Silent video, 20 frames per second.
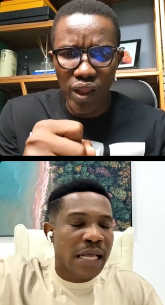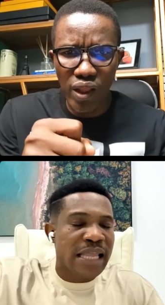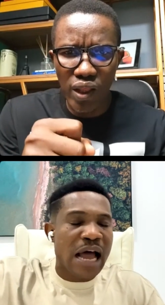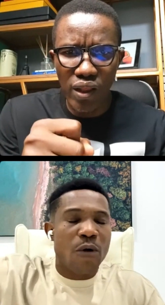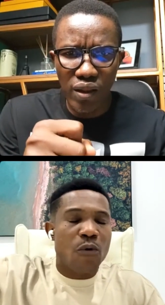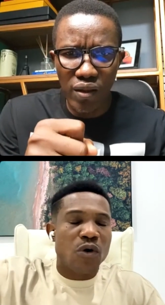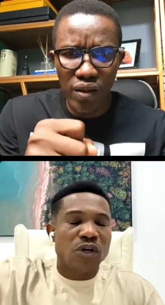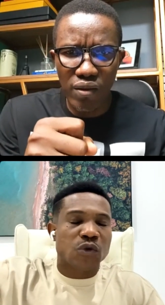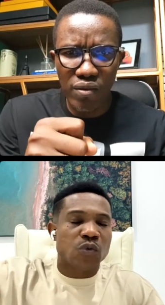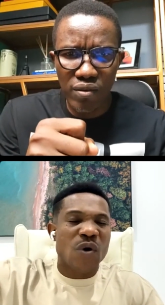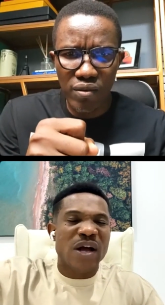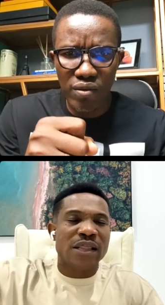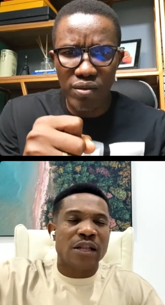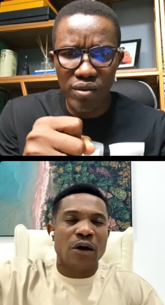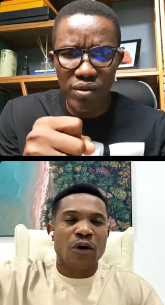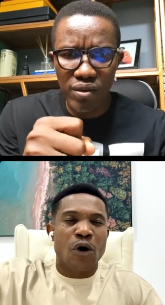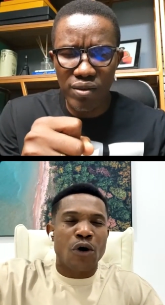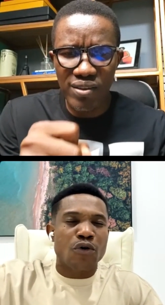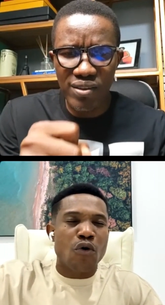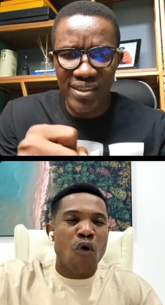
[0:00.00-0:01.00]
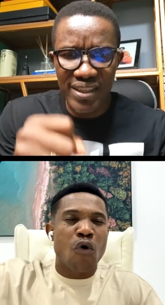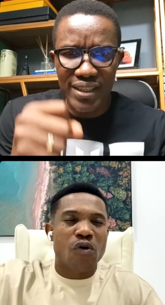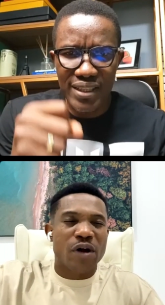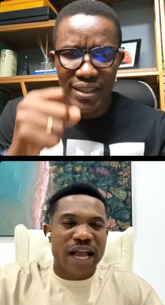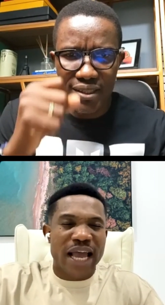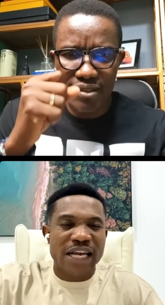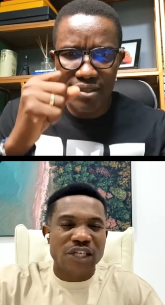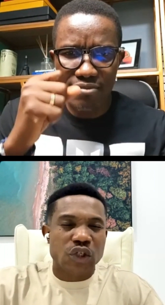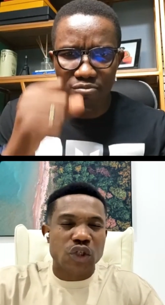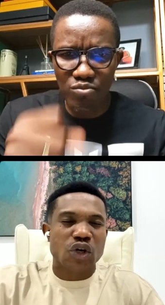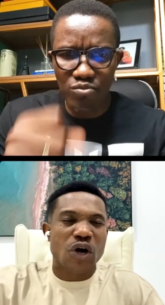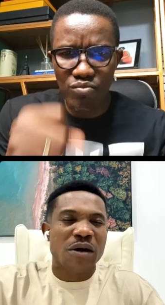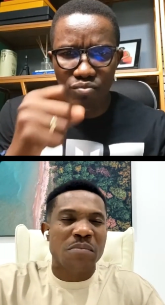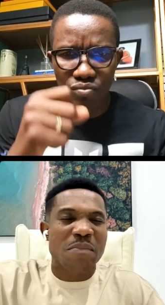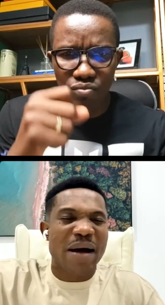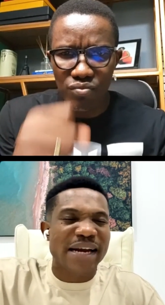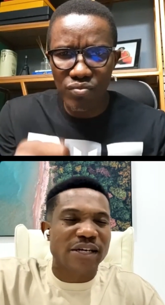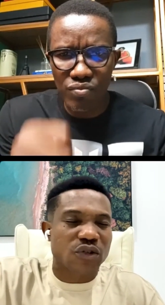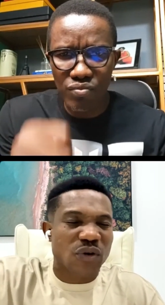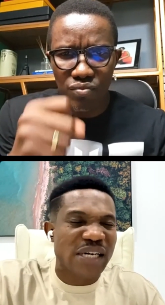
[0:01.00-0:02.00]
Speaker 1: that was when the Lord occasioned
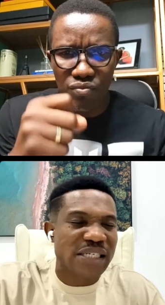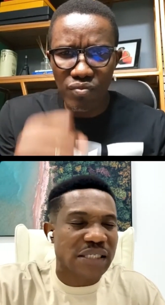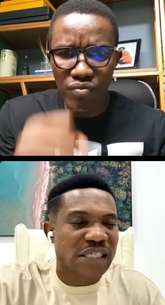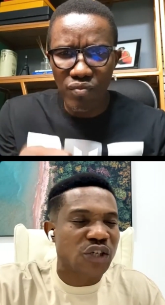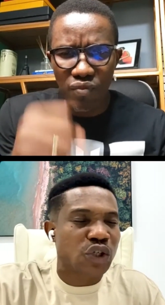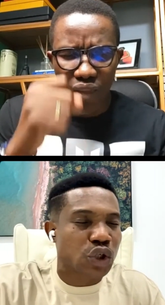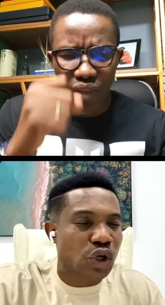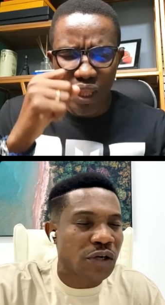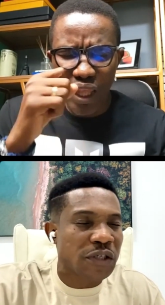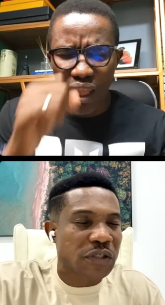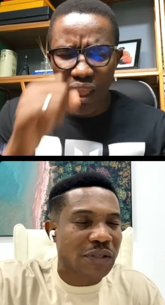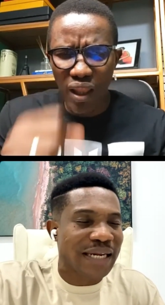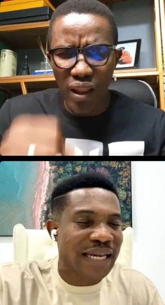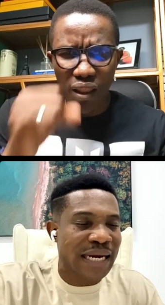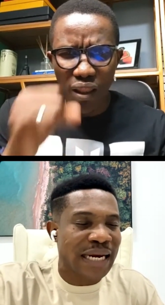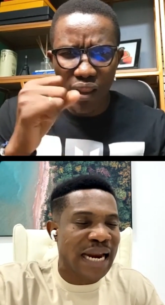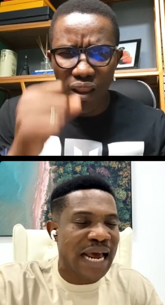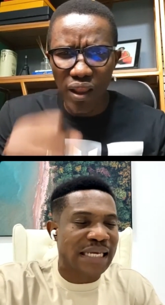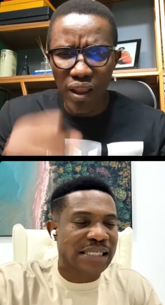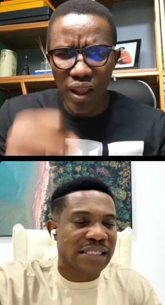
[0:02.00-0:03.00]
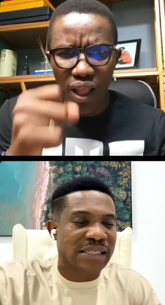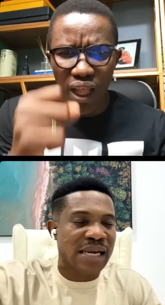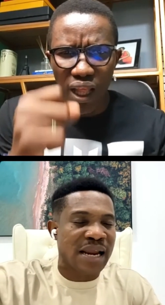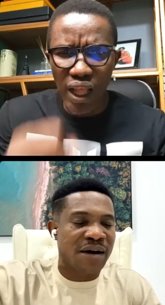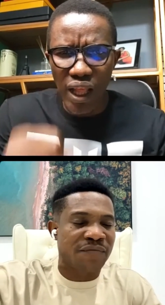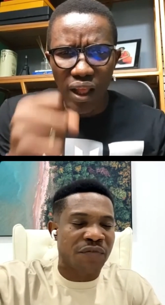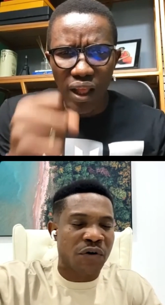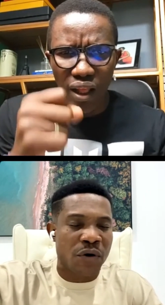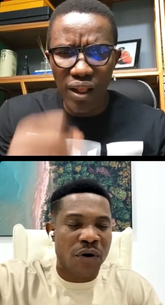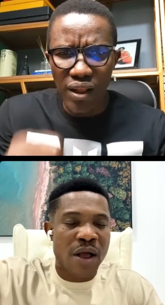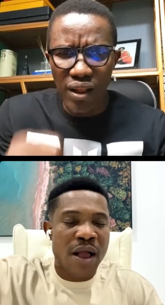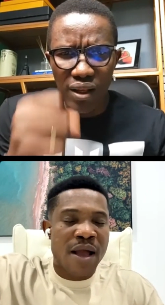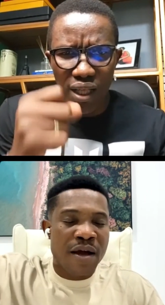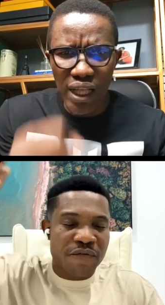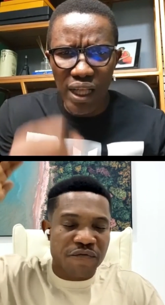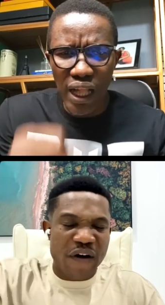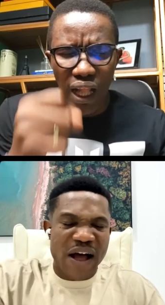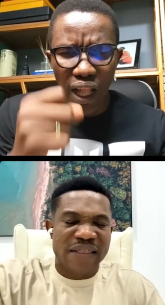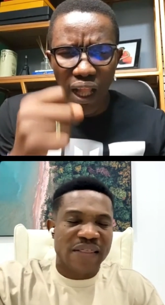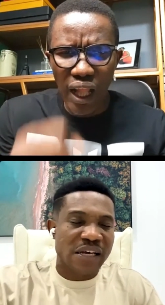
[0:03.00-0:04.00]
my transition to the next level. Mm-hmm.
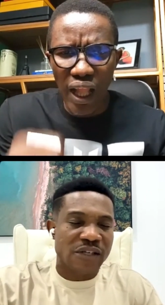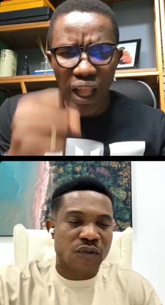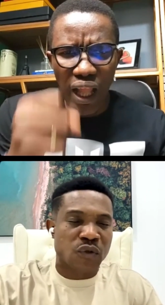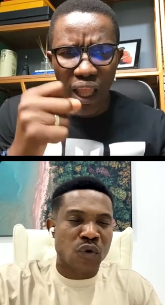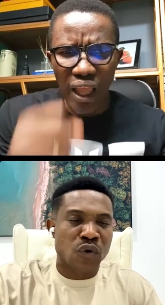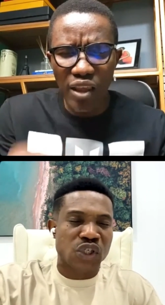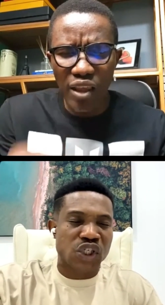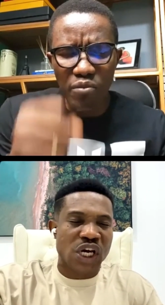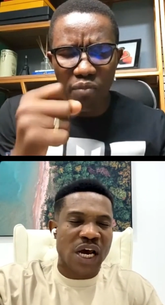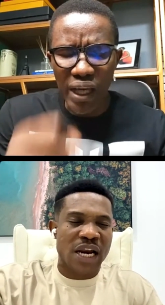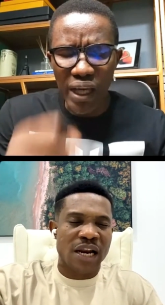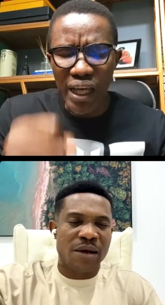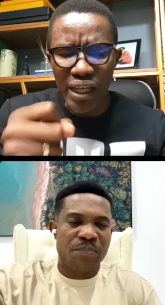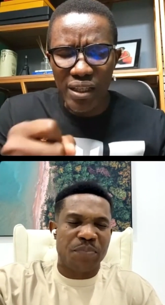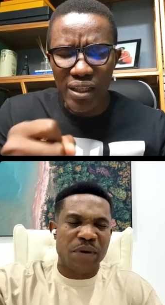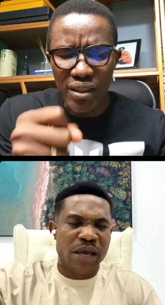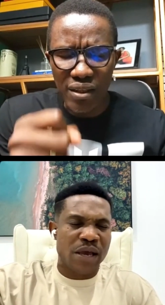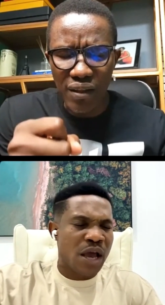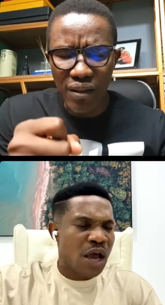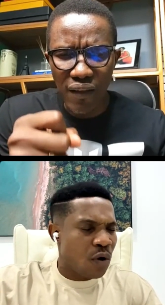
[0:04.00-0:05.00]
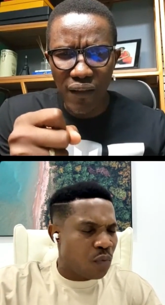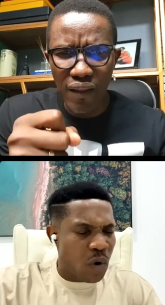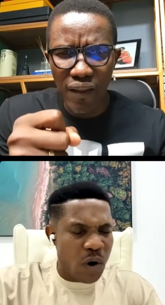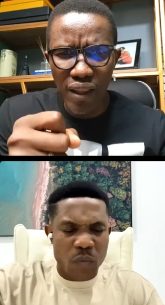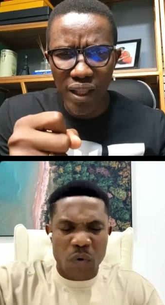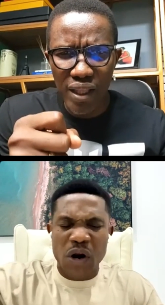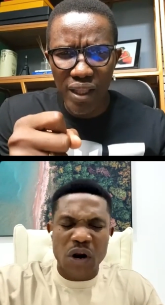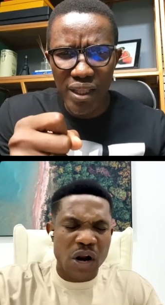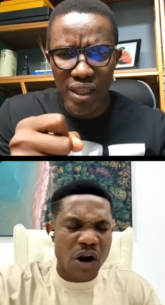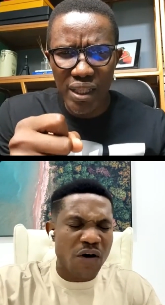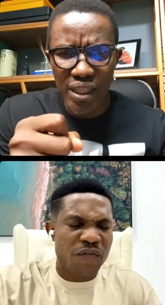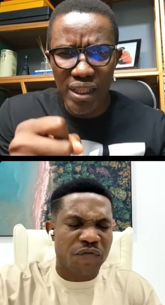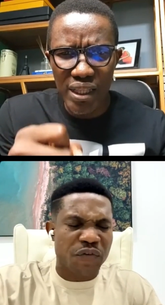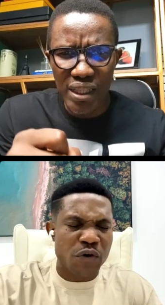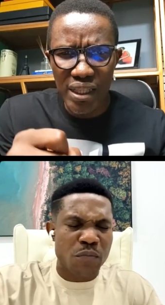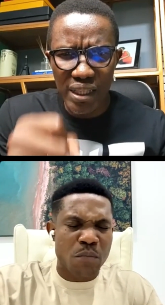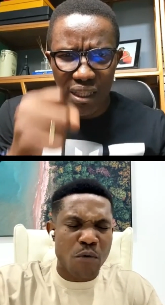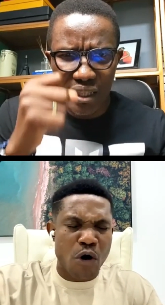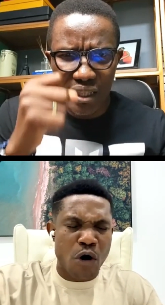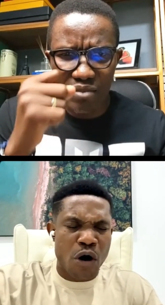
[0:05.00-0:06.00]
Father, so shall it be. We will love you
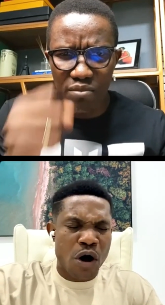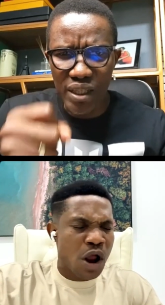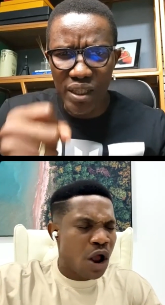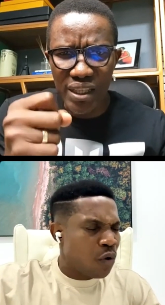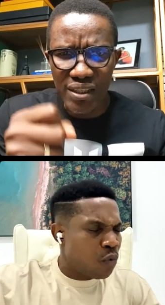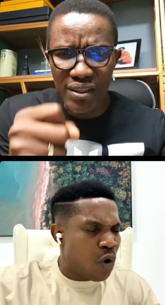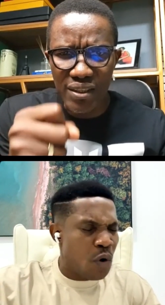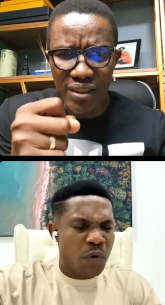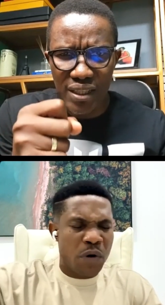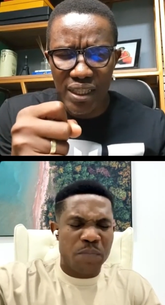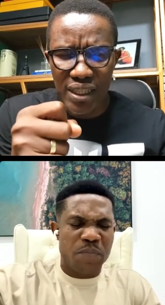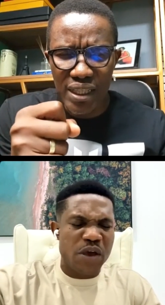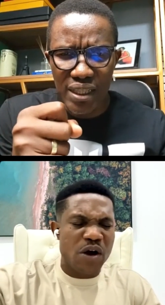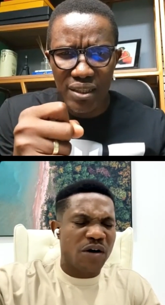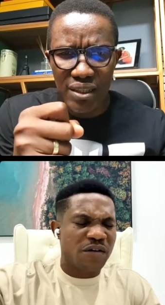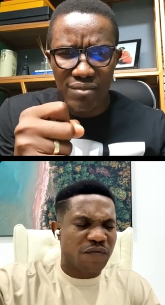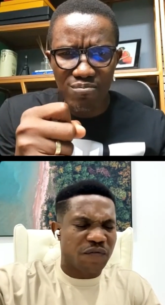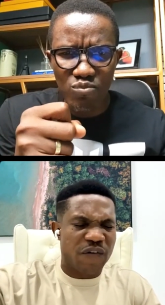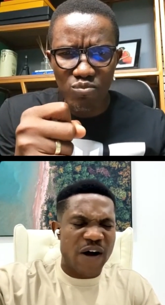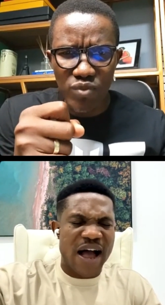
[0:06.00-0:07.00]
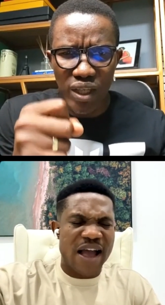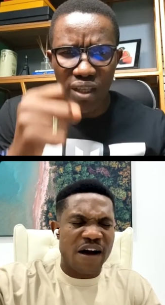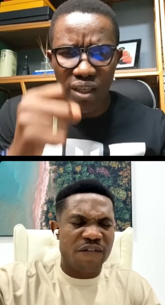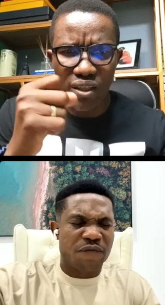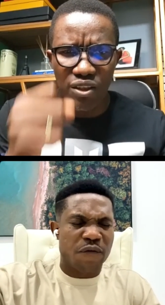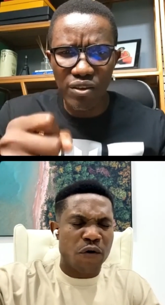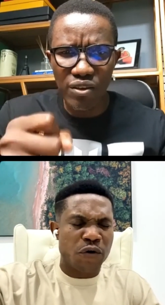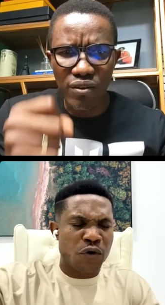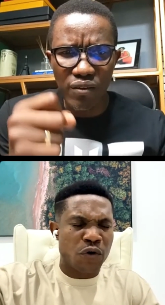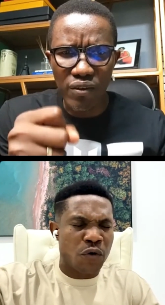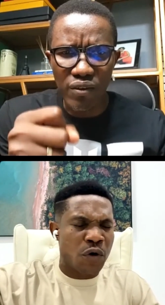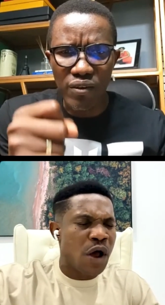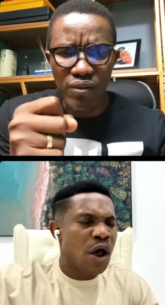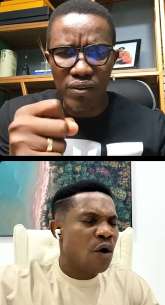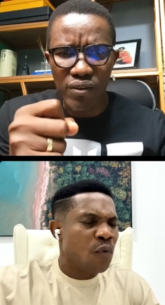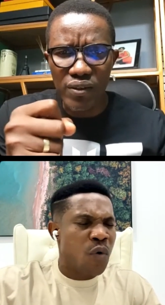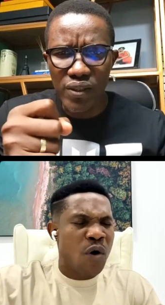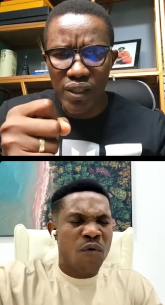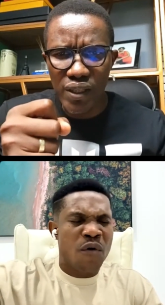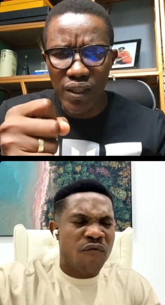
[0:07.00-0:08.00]
more. We will be on fire for you.
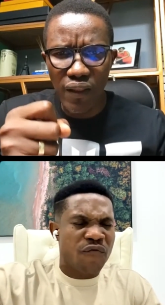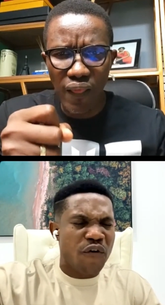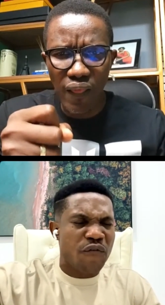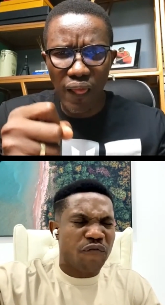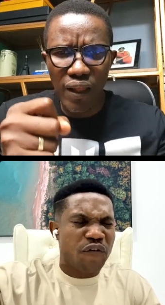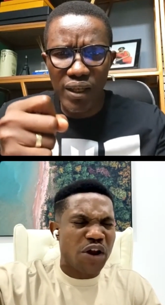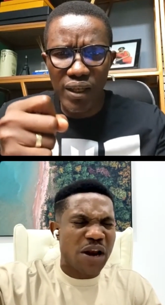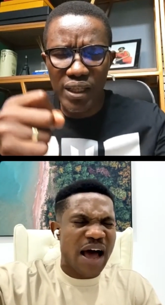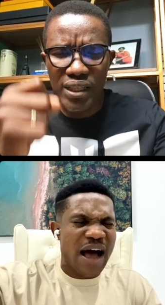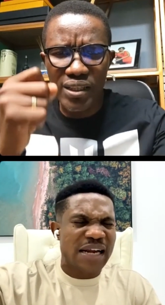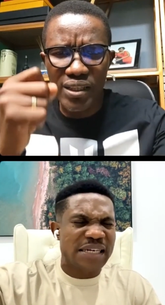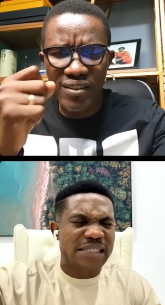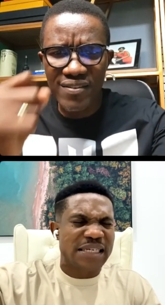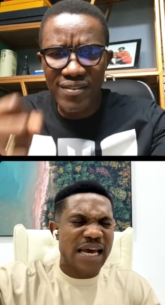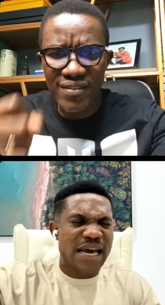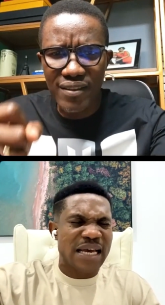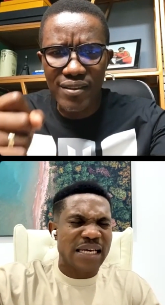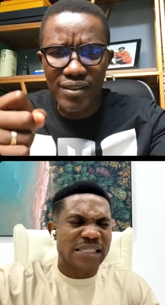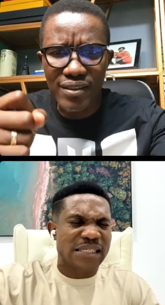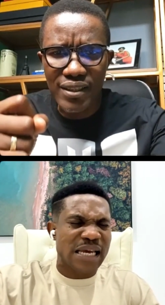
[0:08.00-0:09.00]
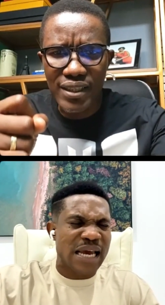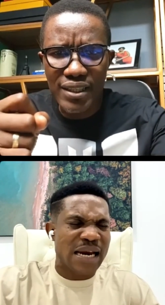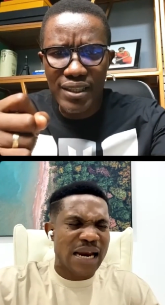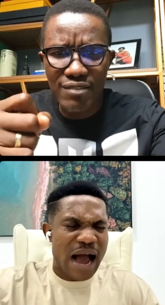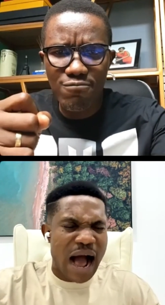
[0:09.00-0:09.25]
We will fulfill yes, our days in